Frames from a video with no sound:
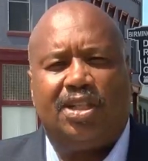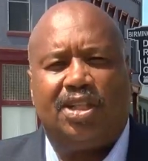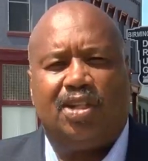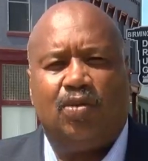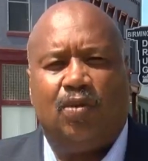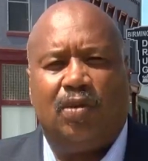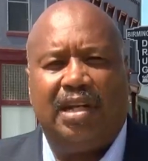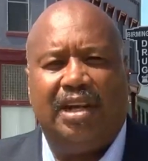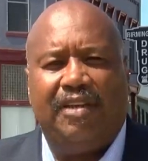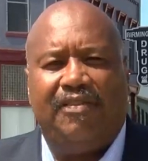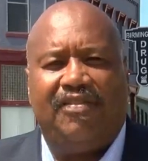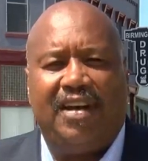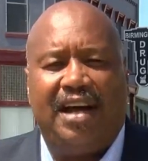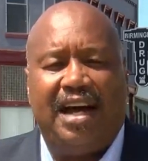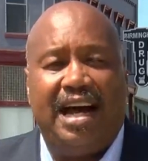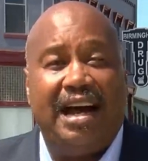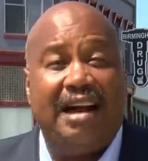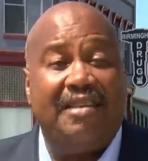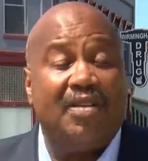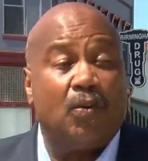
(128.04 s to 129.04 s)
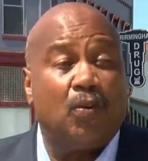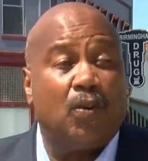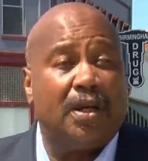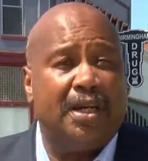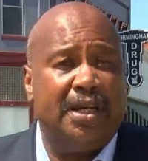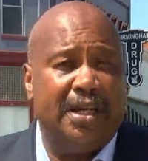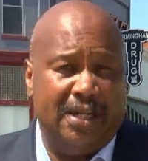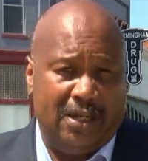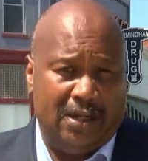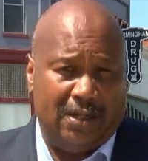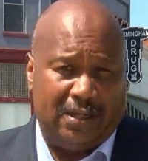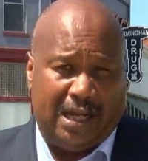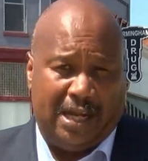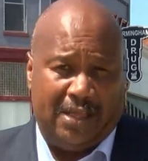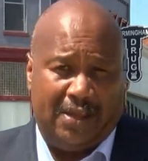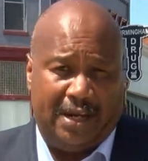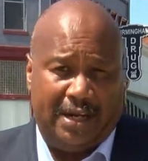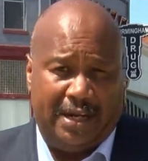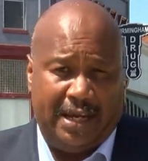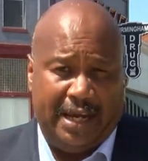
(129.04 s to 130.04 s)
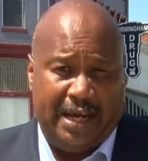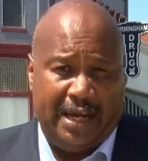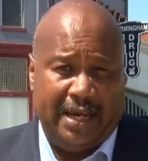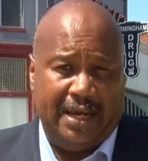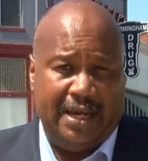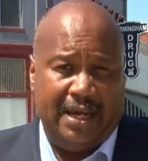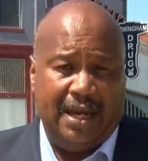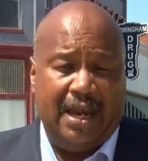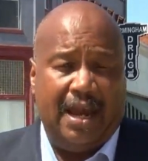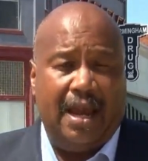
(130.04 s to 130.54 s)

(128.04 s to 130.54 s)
to the 25 that were killed on that day,